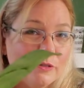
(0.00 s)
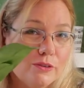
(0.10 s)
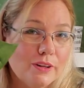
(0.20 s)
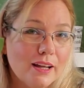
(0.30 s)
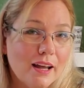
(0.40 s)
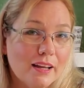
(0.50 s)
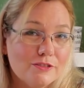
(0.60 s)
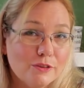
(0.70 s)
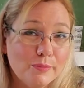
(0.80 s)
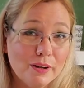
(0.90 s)
growing
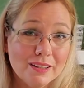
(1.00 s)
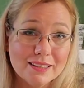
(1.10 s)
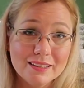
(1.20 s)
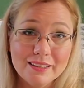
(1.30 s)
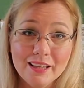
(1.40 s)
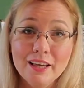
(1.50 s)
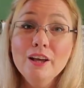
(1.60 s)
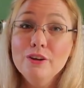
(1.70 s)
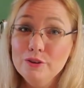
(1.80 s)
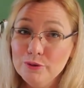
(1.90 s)
hydroponically,
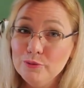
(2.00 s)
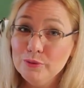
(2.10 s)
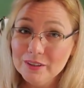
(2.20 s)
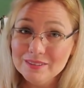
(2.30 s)
you will